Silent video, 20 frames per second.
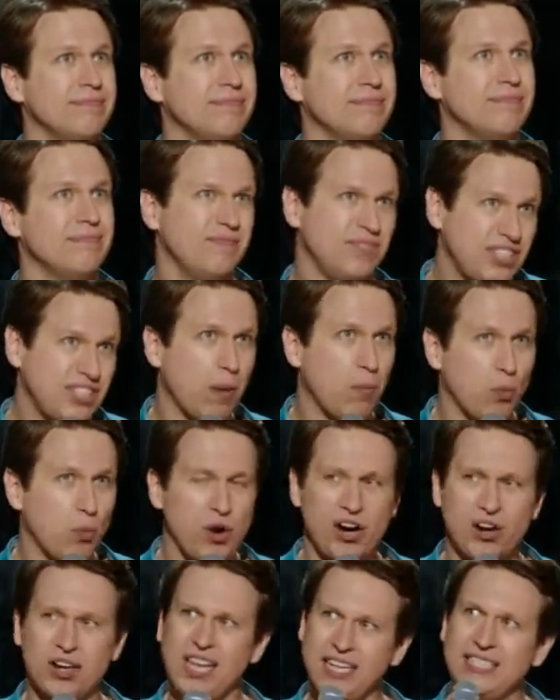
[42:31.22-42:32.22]
Something
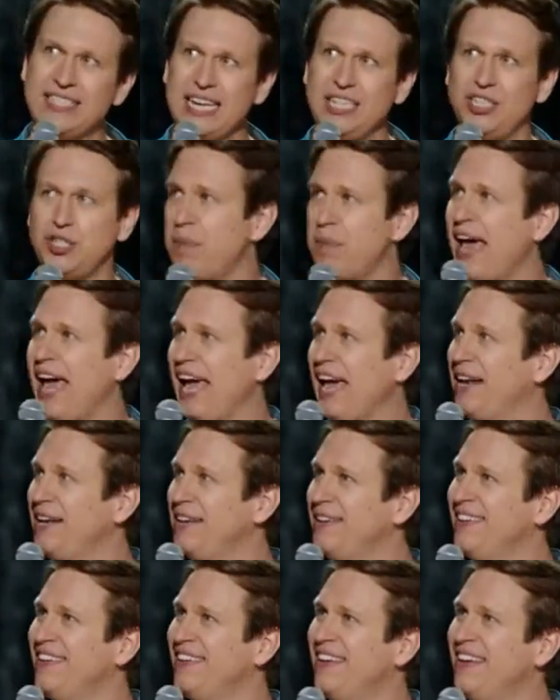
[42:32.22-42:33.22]
weird. Let's say Japan.
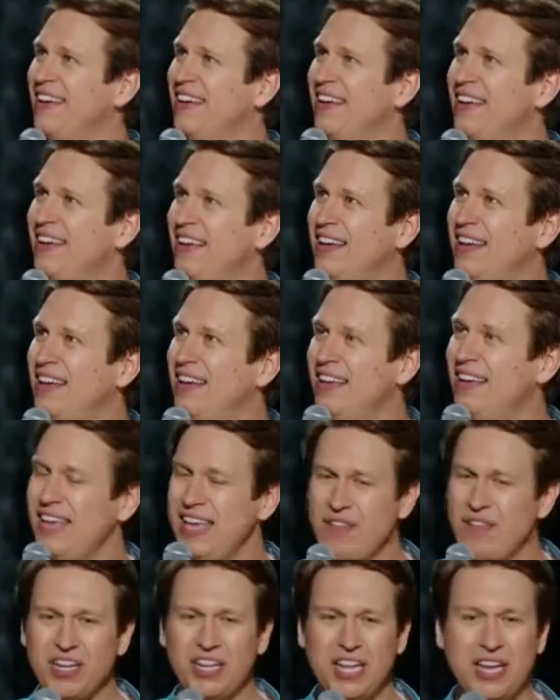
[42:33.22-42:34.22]
You
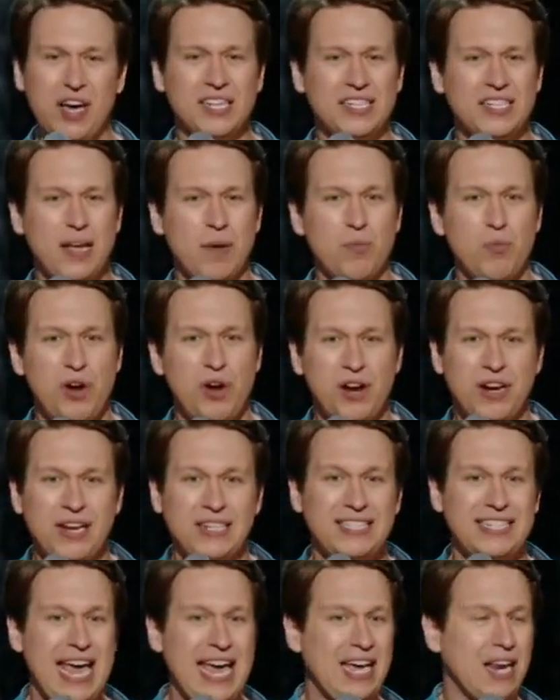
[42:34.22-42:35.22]
ever click on something weird and
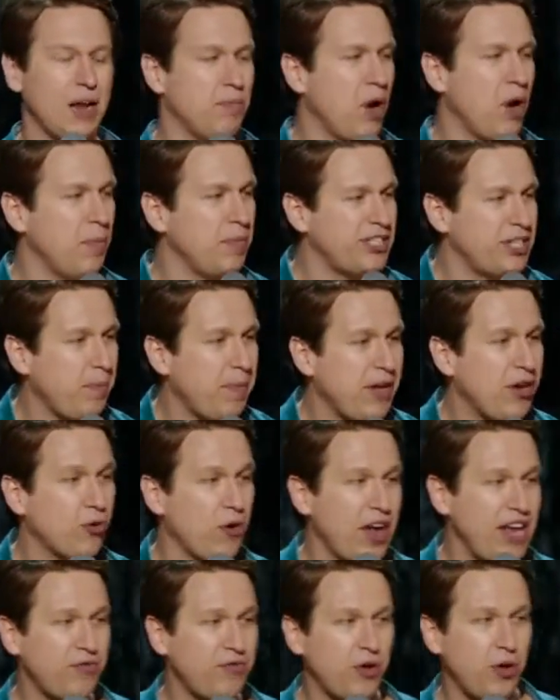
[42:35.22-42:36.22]
taken a moment to be
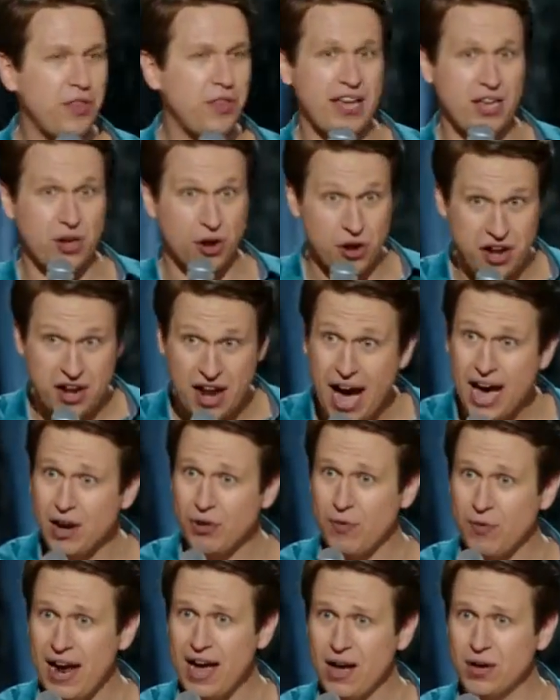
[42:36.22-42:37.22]
grateful that you're not
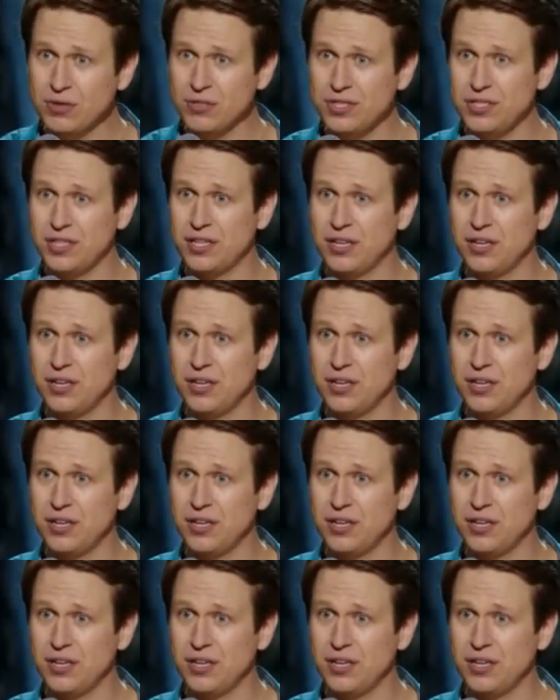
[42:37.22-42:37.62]
aroused?